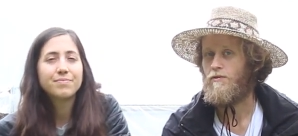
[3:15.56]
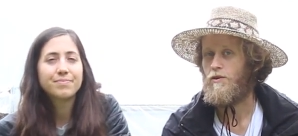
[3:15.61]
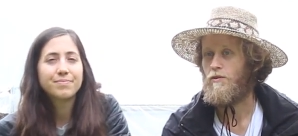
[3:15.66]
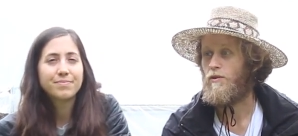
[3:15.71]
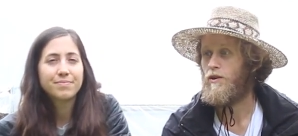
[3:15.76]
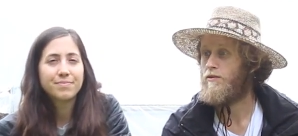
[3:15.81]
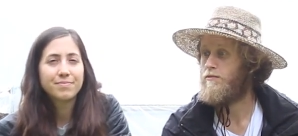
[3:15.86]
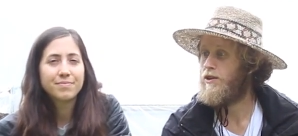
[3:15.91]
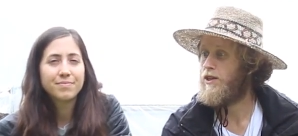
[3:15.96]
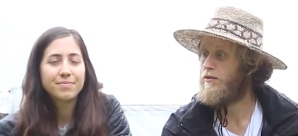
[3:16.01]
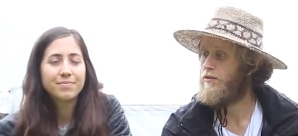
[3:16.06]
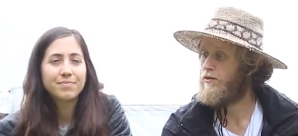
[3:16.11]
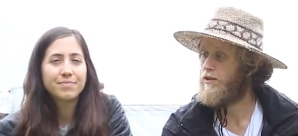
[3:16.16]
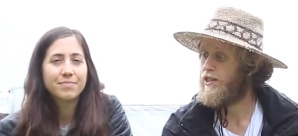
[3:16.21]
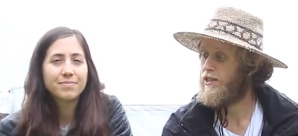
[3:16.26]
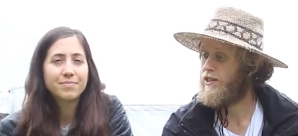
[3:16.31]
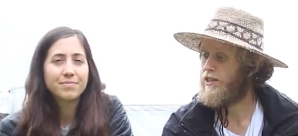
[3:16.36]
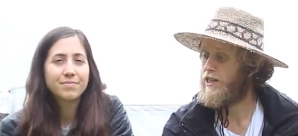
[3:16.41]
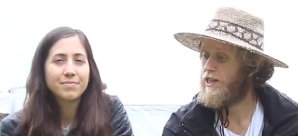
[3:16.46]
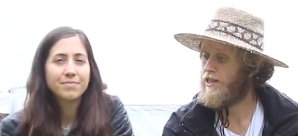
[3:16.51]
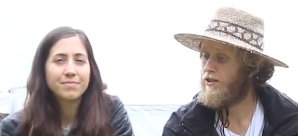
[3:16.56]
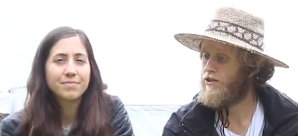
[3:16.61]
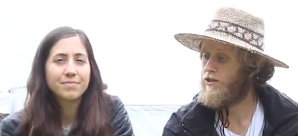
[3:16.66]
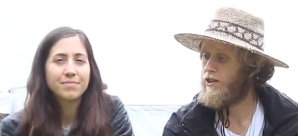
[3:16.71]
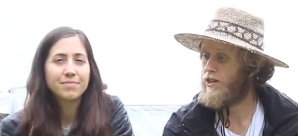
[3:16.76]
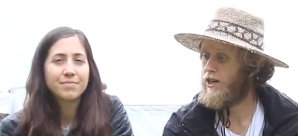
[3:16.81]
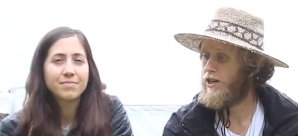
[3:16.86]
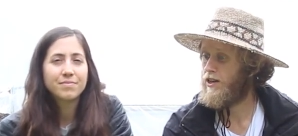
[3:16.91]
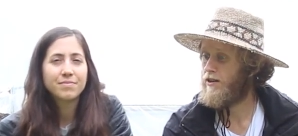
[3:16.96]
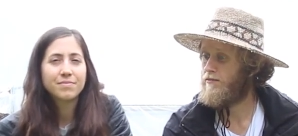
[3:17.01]
Speaker 1: We want to be able to
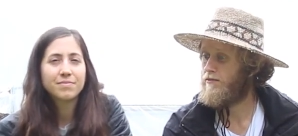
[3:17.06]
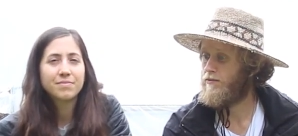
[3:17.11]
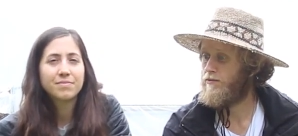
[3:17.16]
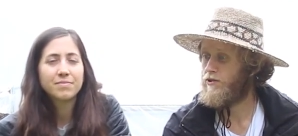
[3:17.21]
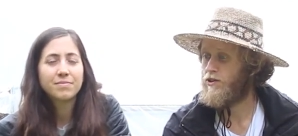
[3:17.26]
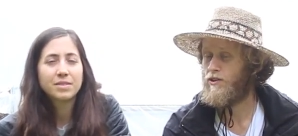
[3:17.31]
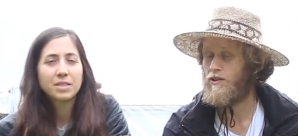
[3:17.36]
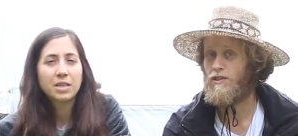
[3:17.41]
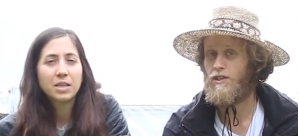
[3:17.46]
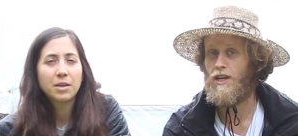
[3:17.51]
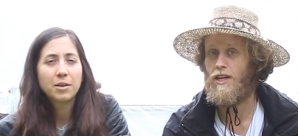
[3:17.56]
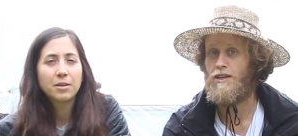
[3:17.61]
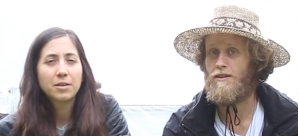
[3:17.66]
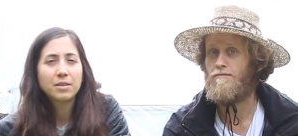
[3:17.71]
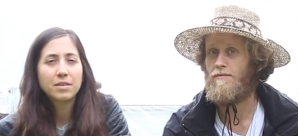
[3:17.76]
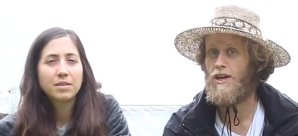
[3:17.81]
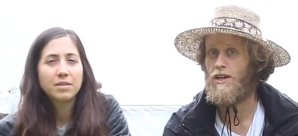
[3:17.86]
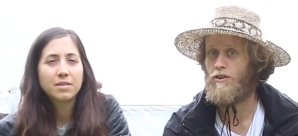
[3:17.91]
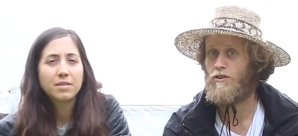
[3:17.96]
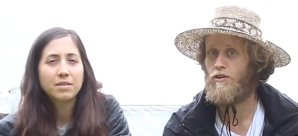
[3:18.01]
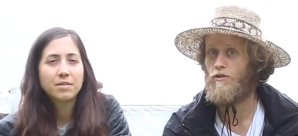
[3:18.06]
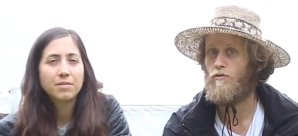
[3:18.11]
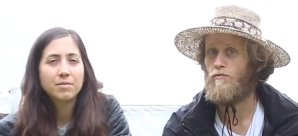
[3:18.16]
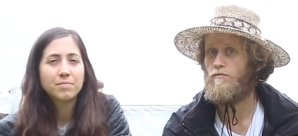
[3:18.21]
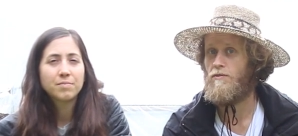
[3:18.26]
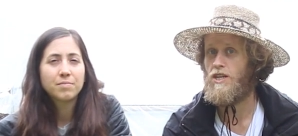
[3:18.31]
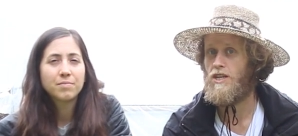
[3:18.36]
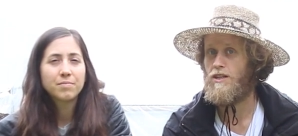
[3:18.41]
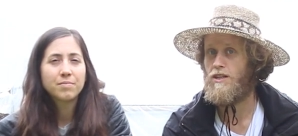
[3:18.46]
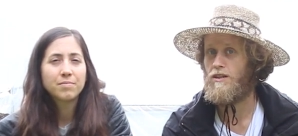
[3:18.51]
teach them, just like
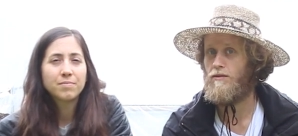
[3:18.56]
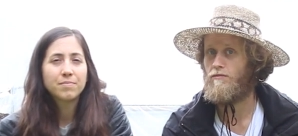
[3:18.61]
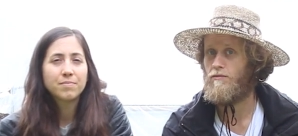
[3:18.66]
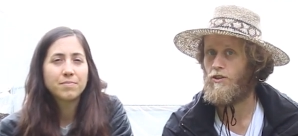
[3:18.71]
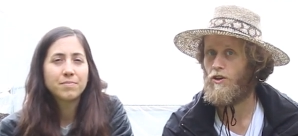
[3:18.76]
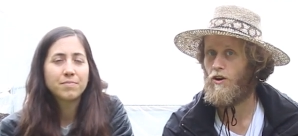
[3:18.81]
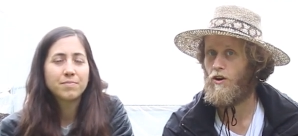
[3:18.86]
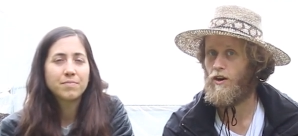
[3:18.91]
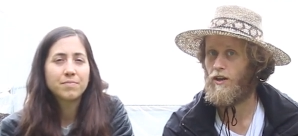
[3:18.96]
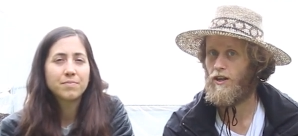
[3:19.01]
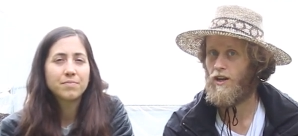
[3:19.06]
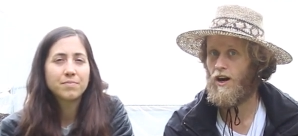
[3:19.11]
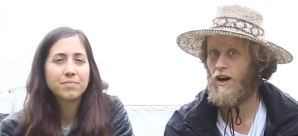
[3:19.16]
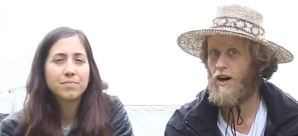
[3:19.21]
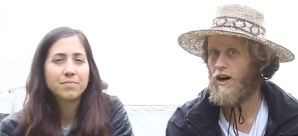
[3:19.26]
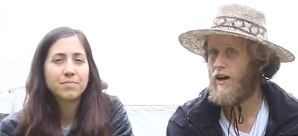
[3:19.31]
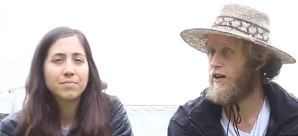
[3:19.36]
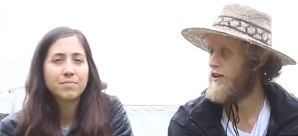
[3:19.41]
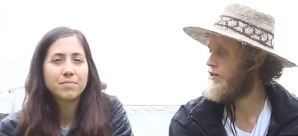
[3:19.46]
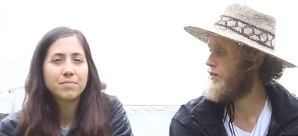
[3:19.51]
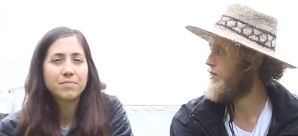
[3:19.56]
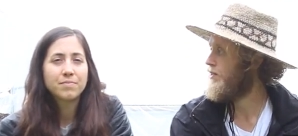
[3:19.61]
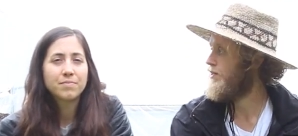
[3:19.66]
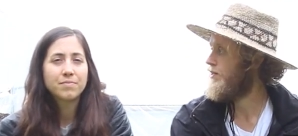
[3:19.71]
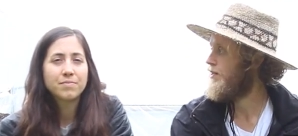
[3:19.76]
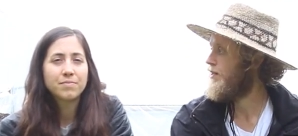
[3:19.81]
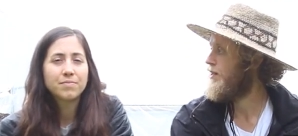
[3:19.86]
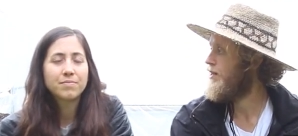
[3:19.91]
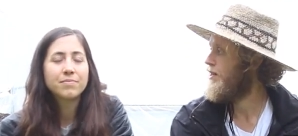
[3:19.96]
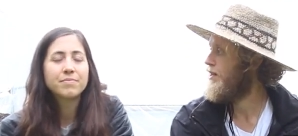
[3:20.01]
Medical Medium taught
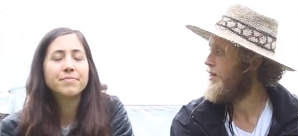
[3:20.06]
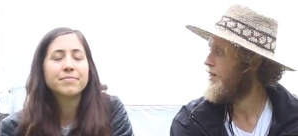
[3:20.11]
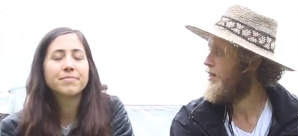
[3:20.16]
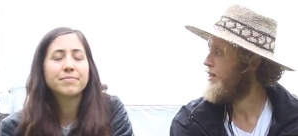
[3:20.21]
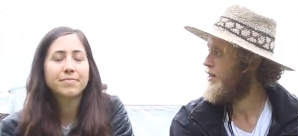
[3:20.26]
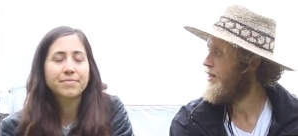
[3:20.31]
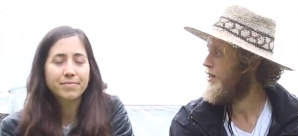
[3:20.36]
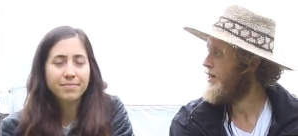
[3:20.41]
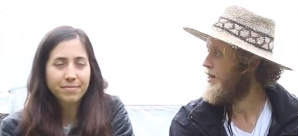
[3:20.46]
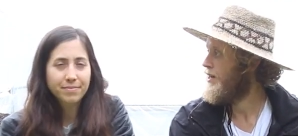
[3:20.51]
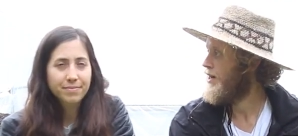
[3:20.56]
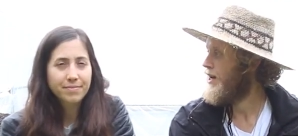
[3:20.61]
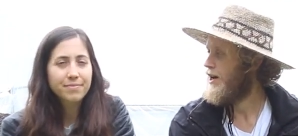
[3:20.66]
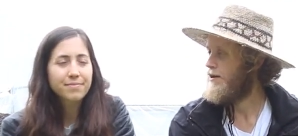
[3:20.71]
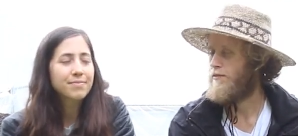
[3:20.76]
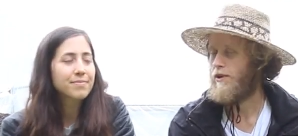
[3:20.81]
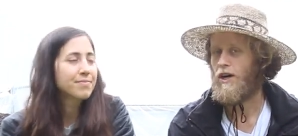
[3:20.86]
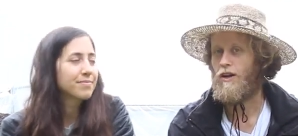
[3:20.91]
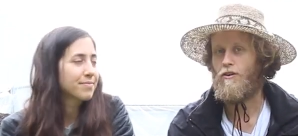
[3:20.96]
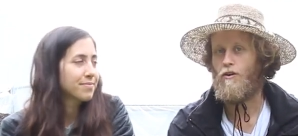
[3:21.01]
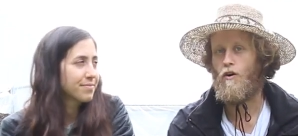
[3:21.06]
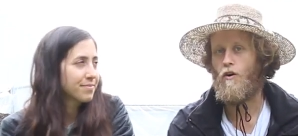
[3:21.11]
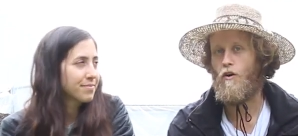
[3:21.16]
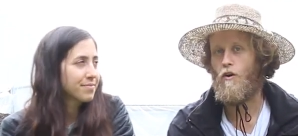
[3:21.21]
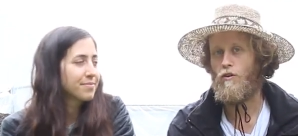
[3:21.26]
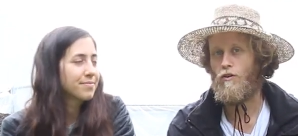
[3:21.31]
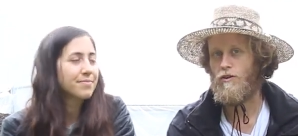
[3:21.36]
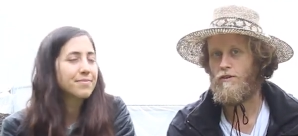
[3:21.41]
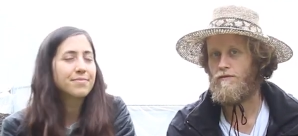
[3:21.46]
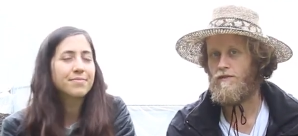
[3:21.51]
us, about
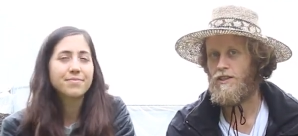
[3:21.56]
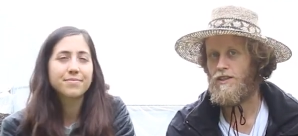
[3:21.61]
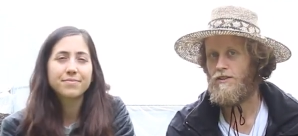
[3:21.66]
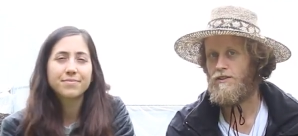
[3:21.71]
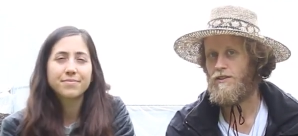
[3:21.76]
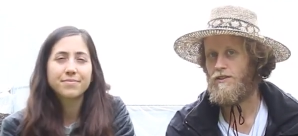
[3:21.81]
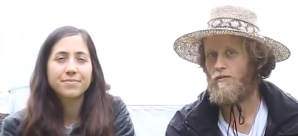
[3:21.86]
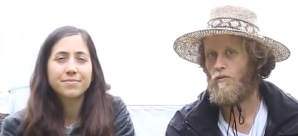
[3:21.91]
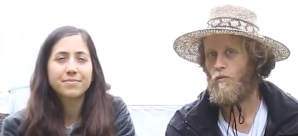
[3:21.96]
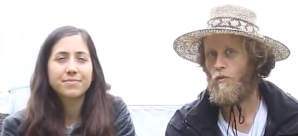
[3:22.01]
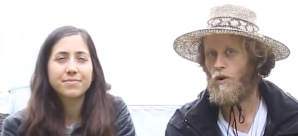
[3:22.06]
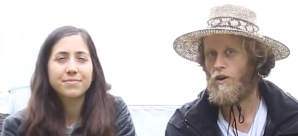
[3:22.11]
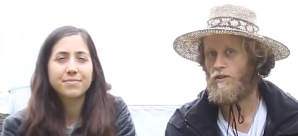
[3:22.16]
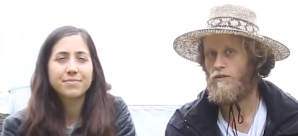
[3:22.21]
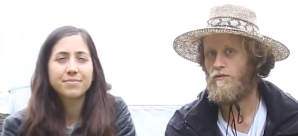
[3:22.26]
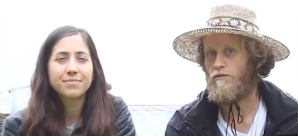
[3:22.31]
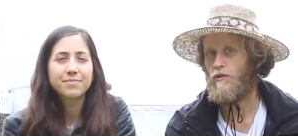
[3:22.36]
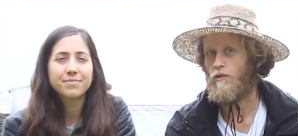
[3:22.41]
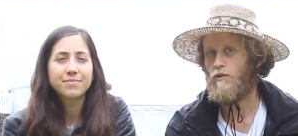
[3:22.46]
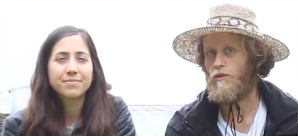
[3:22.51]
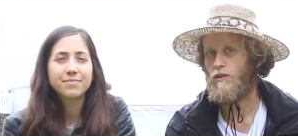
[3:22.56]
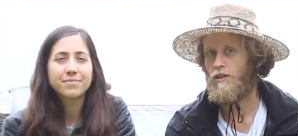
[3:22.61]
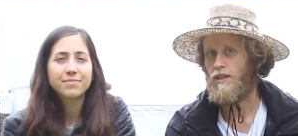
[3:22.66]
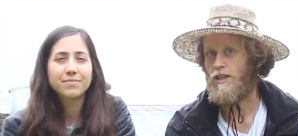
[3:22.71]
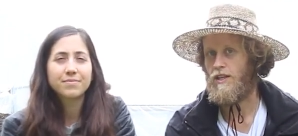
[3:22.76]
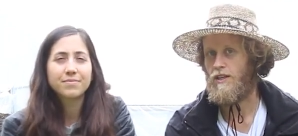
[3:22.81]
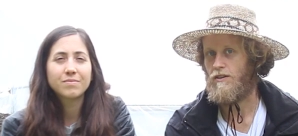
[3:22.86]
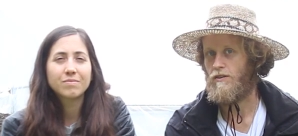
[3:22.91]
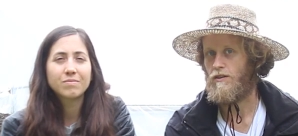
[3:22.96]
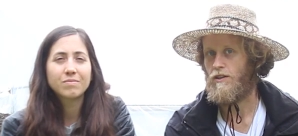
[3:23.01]
all of these wonderful
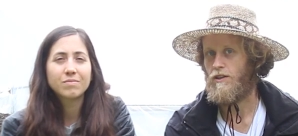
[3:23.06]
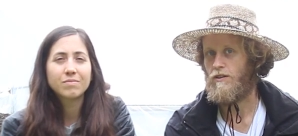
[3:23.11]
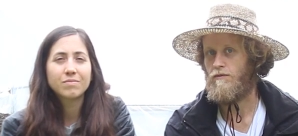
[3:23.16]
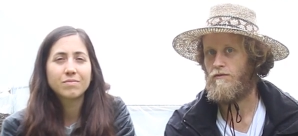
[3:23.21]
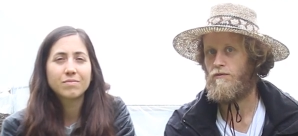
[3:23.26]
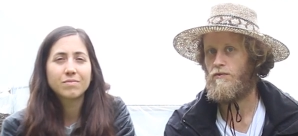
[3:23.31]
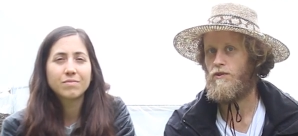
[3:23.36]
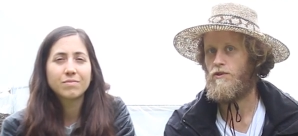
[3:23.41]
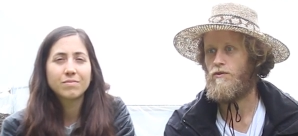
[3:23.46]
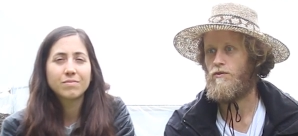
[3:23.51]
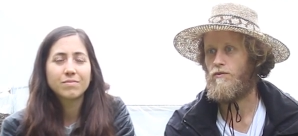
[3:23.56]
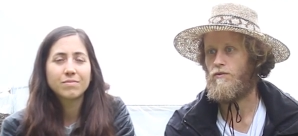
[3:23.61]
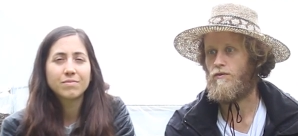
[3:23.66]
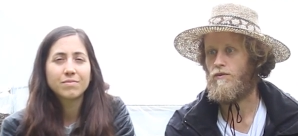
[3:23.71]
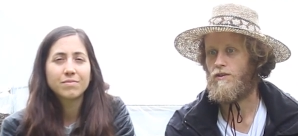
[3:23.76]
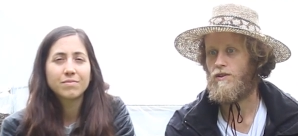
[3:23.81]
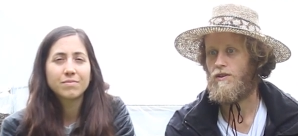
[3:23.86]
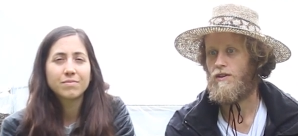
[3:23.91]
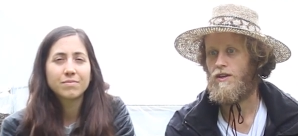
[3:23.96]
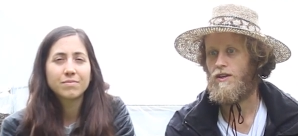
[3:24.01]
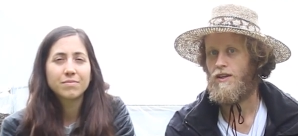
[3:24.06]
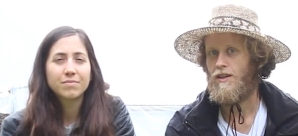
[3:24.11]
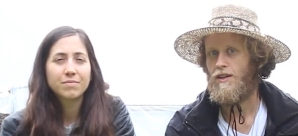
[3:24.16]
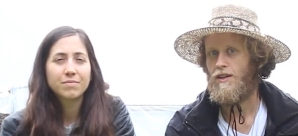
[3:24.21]
healing foods.